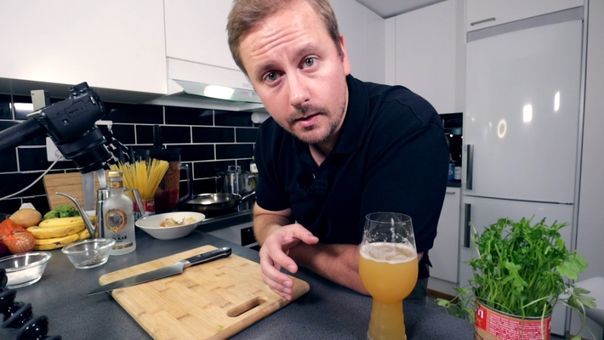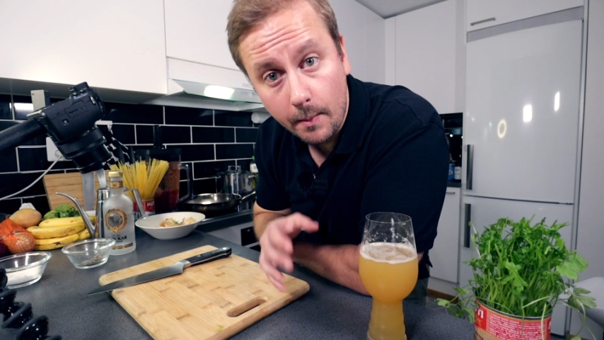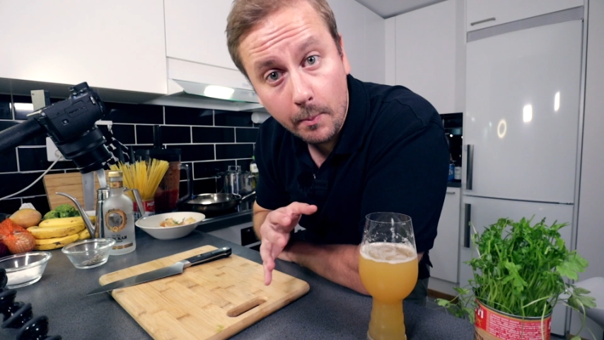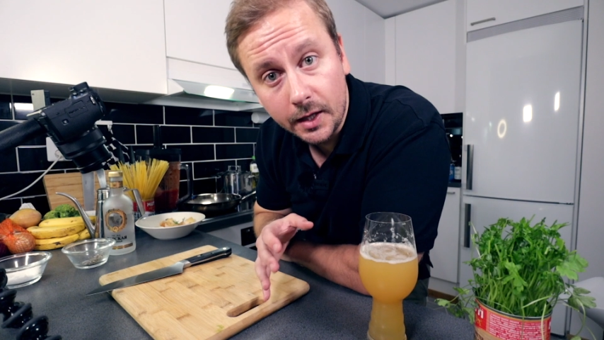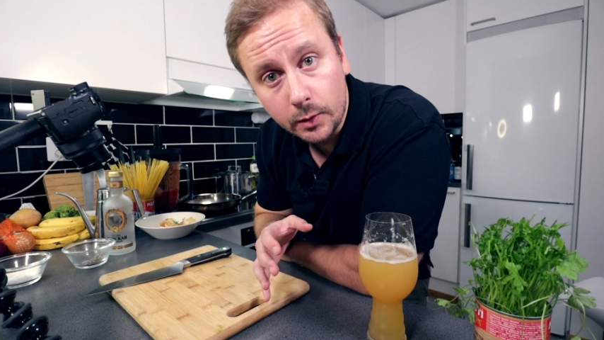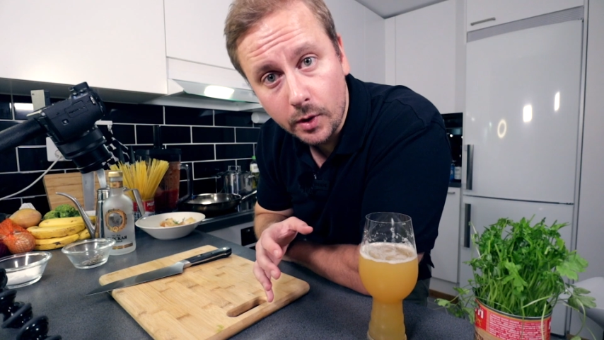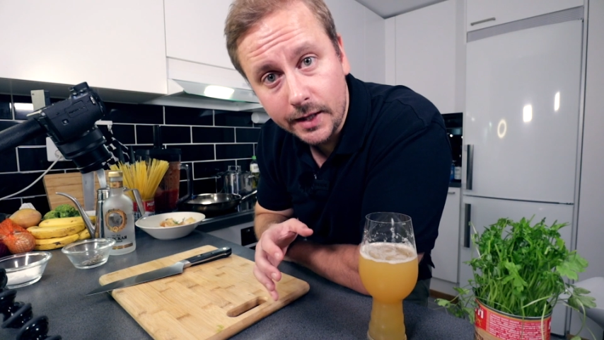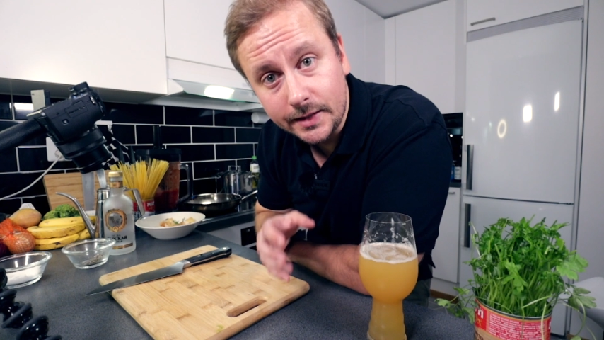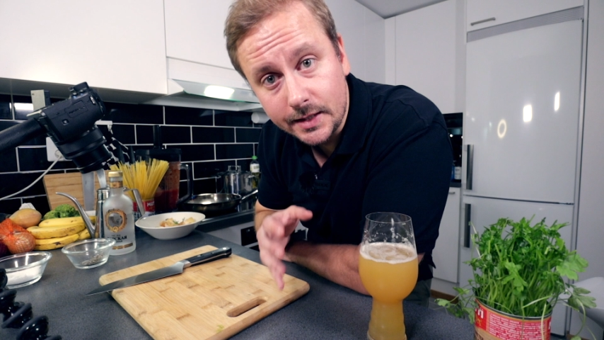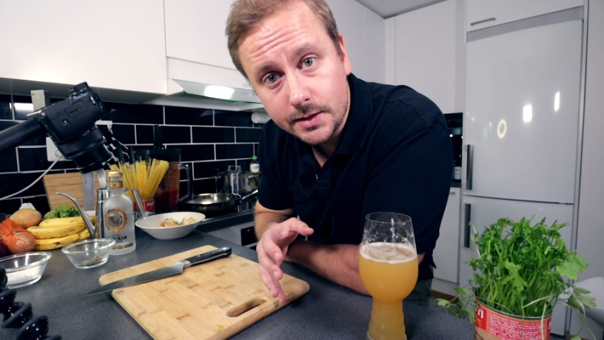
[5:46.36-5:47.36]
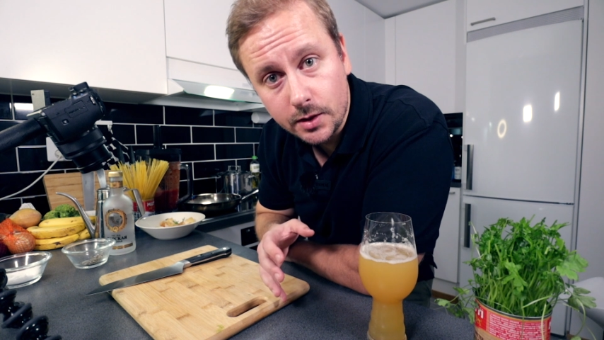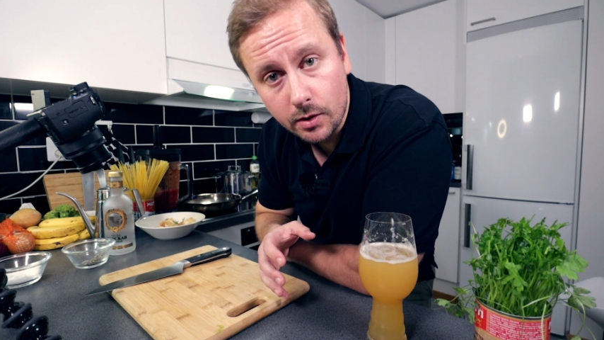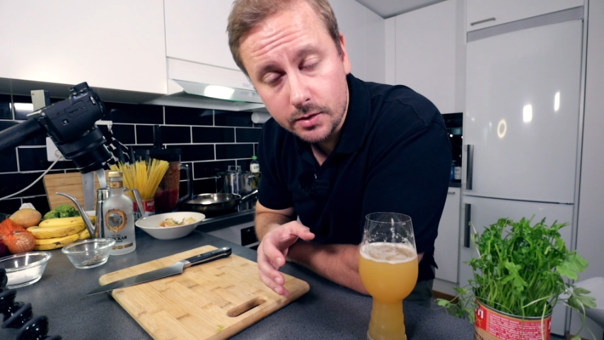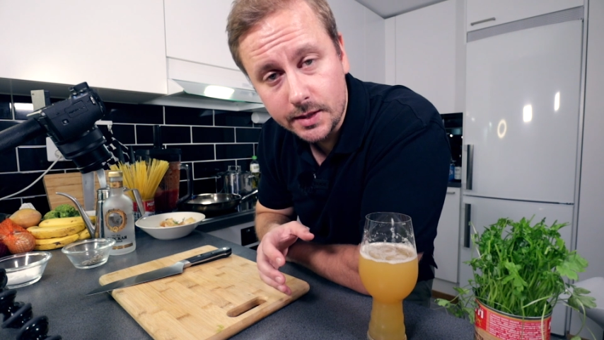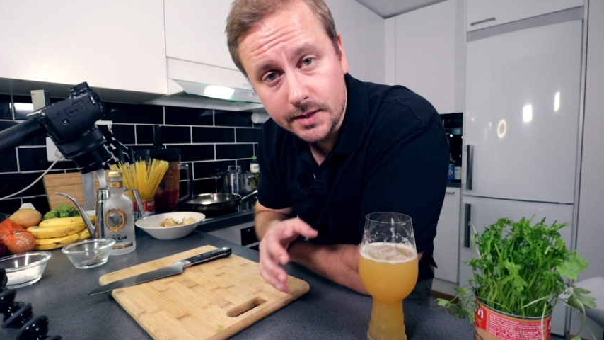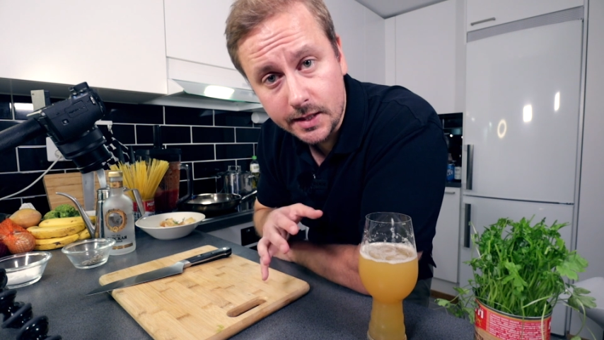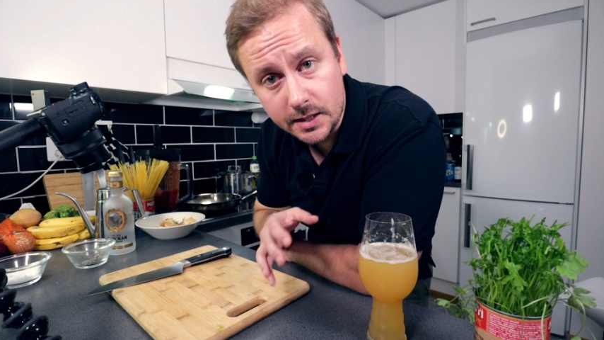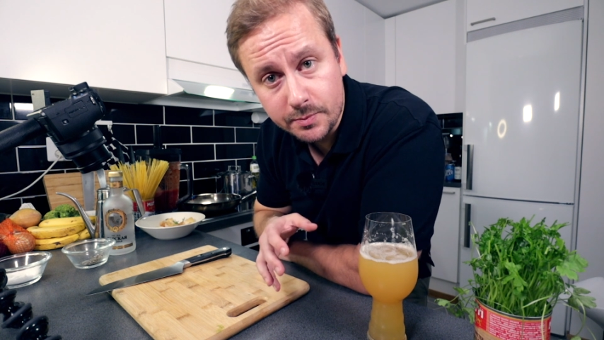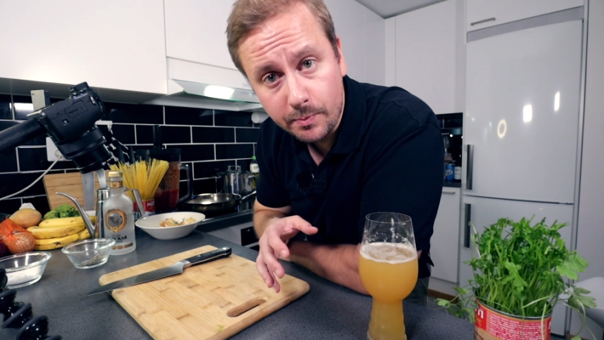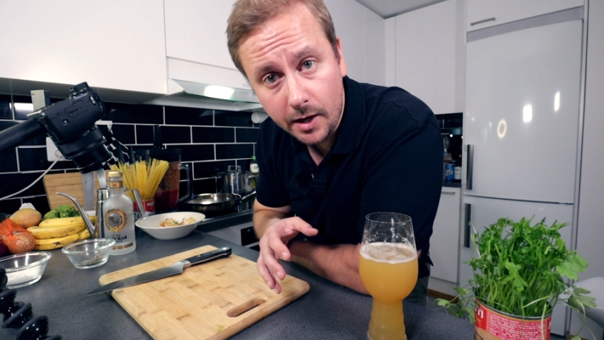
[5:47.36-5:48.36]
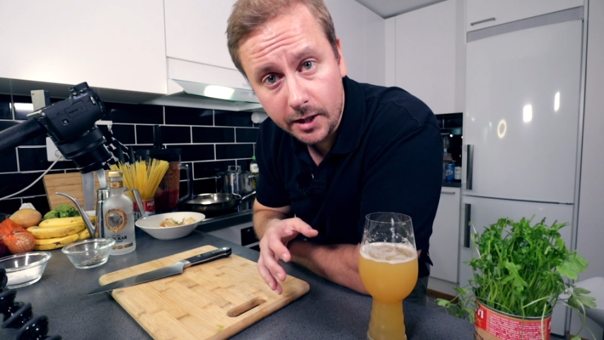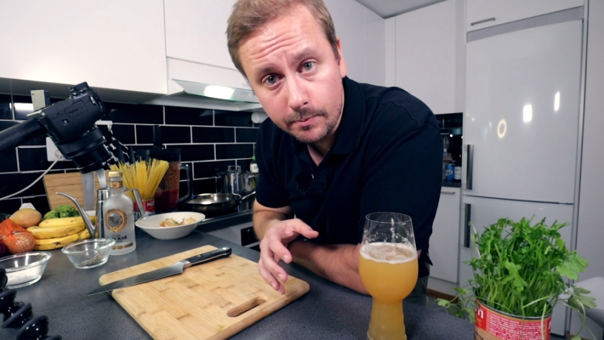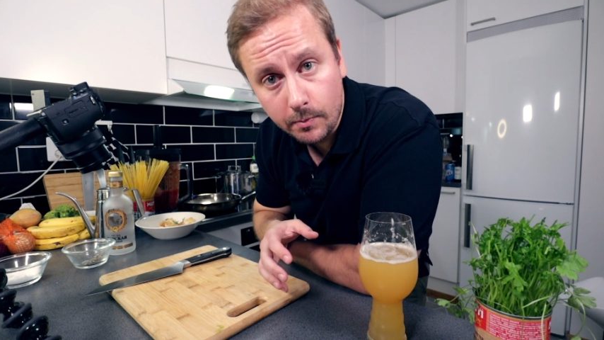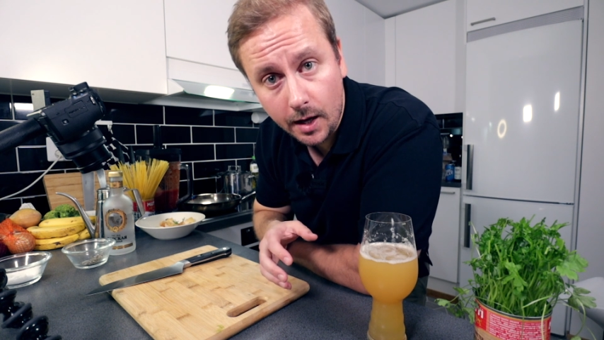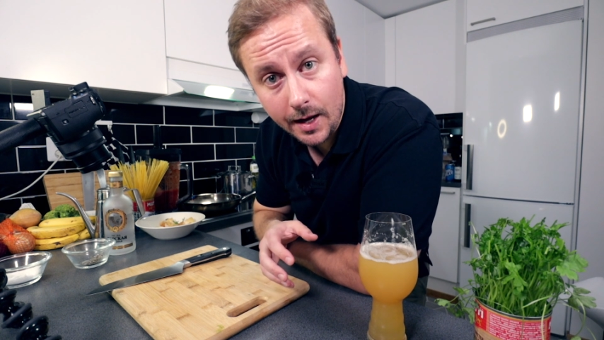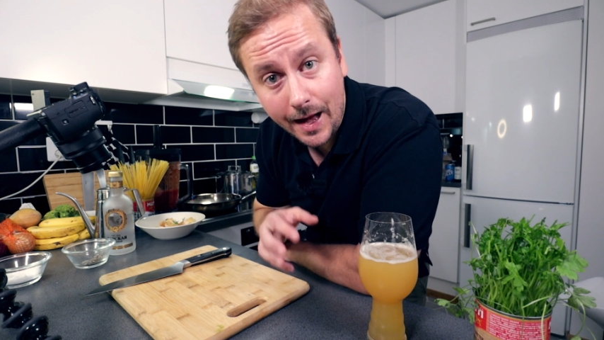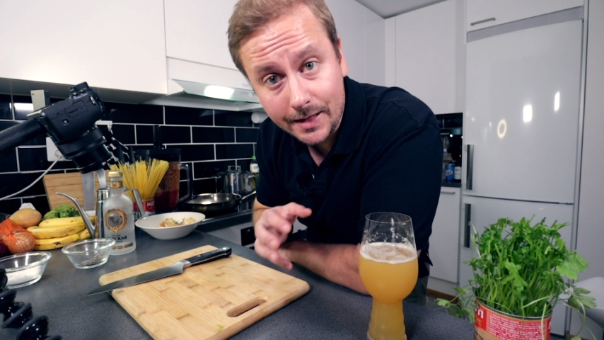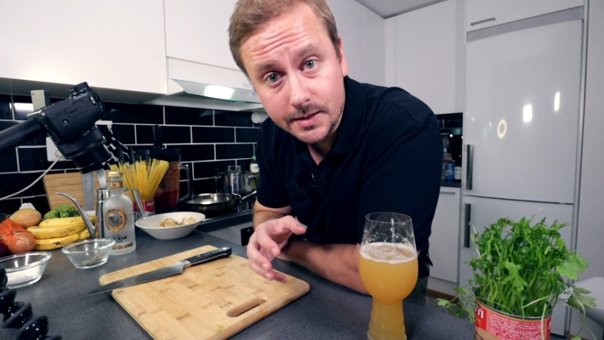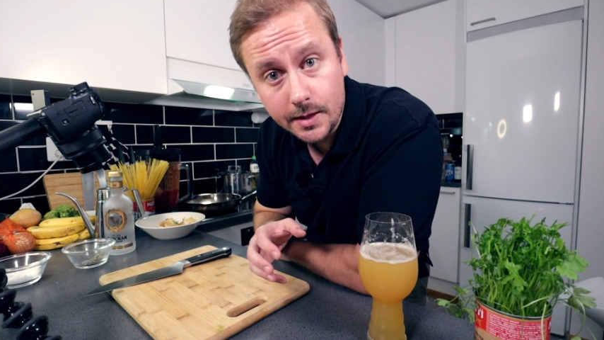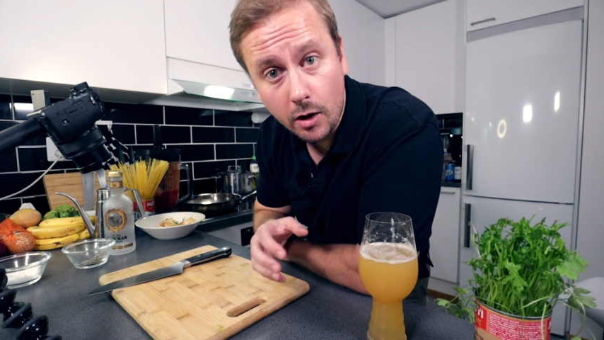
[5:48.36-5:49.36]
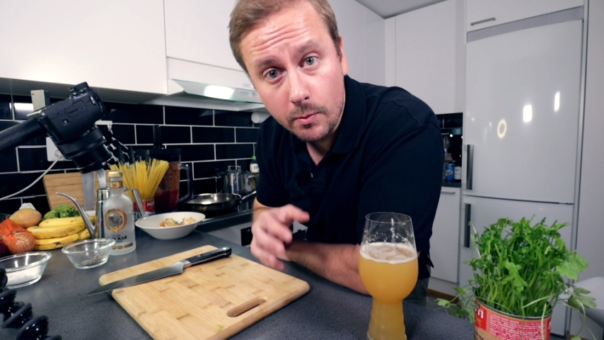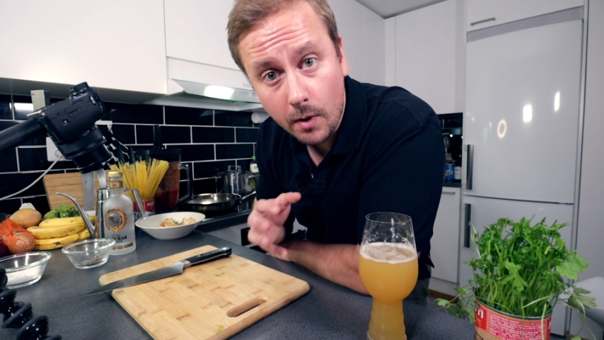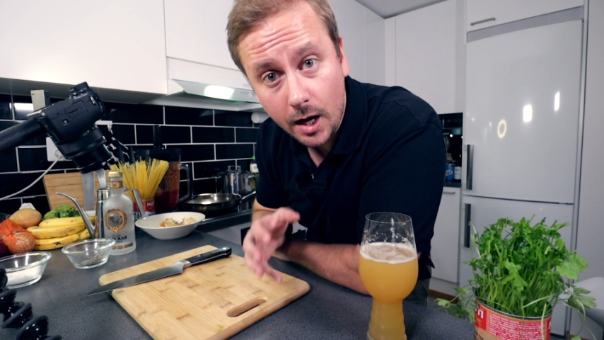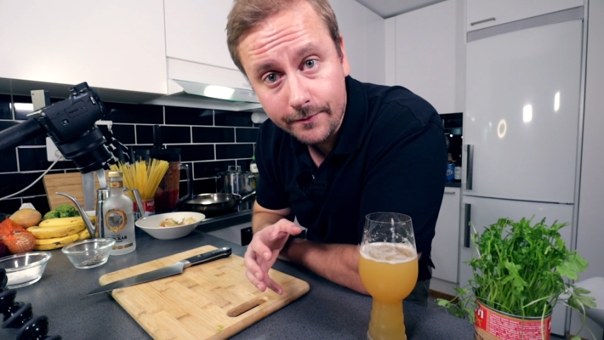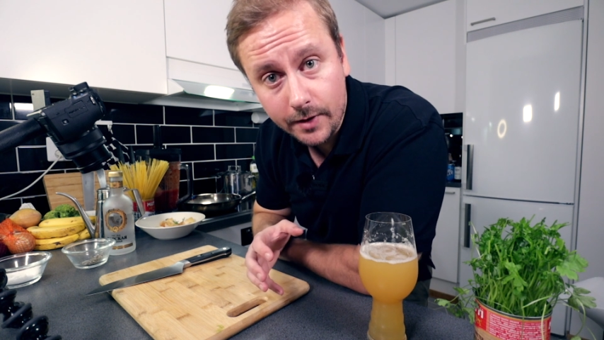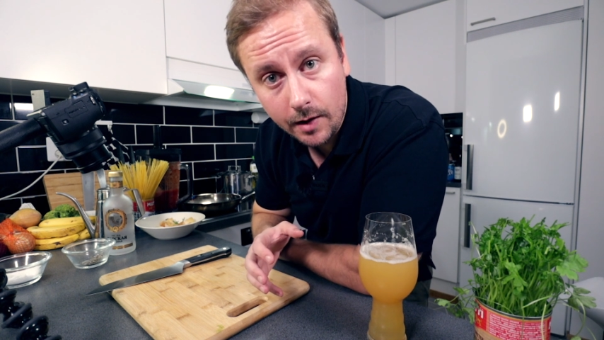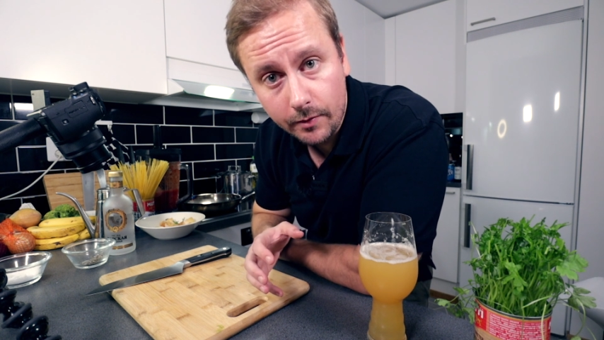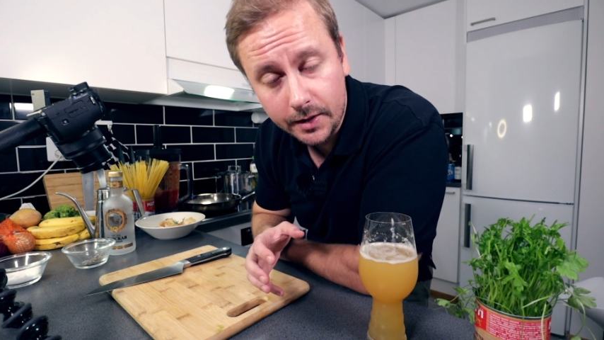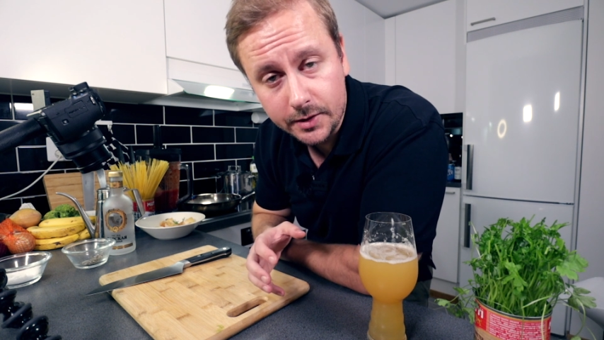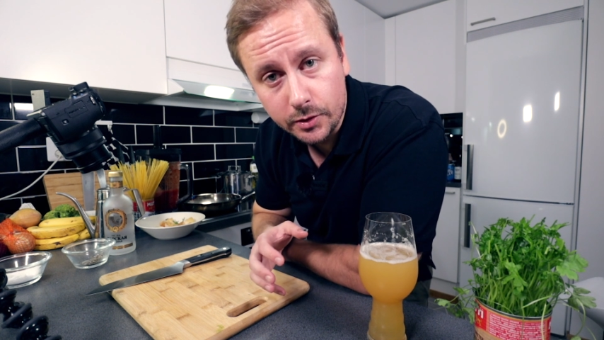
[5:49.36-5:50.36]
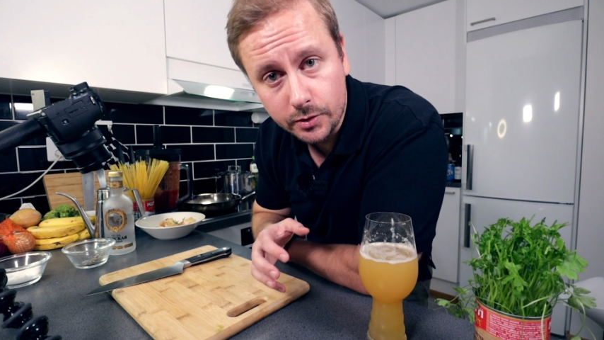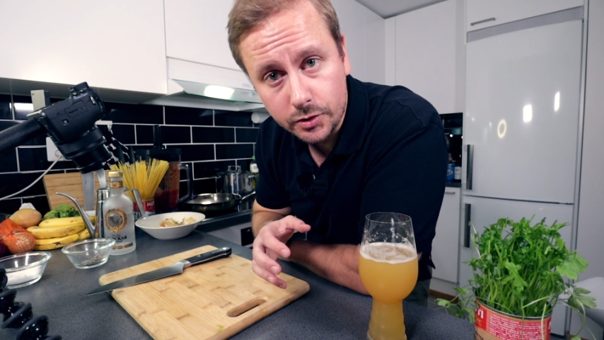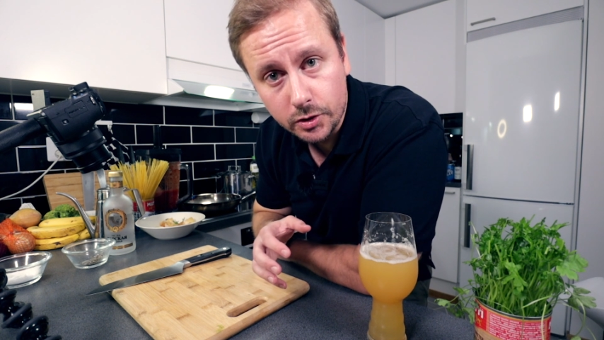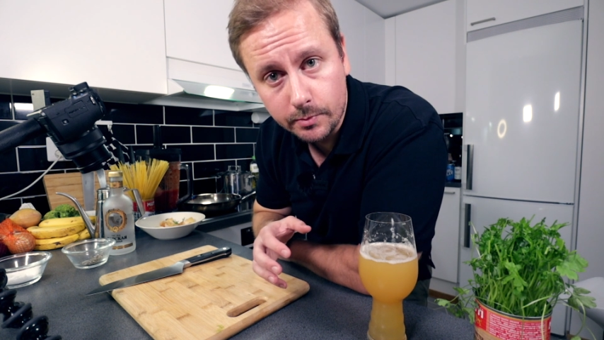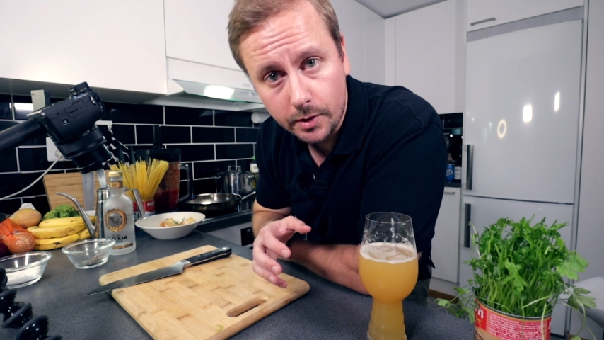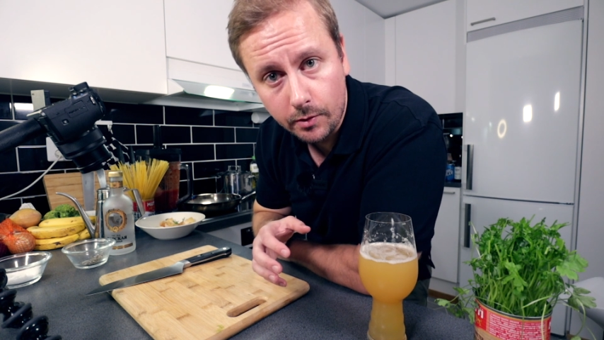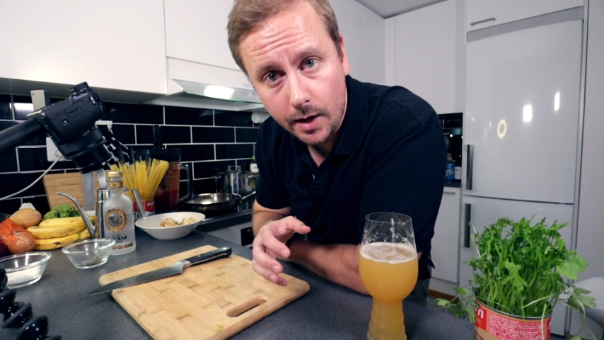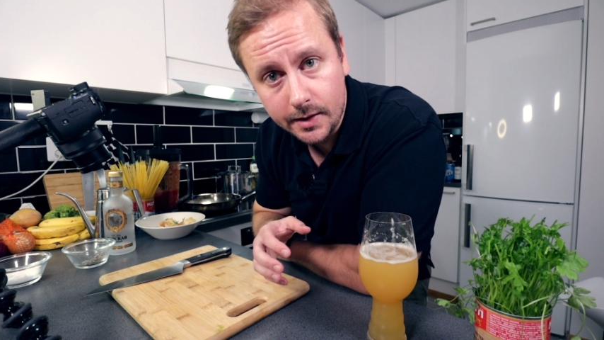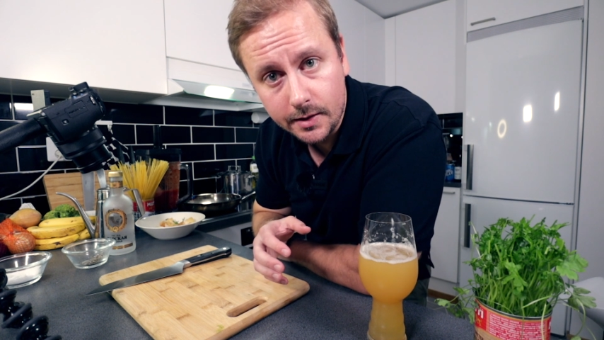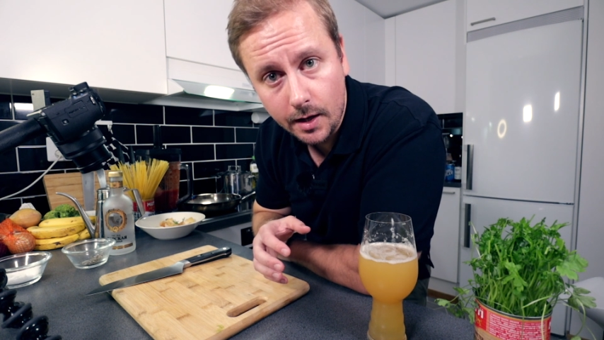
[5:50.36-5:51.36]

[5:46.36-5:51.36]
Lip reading: And by the way, this sauce is inspired by hands down my favorite YouTuber right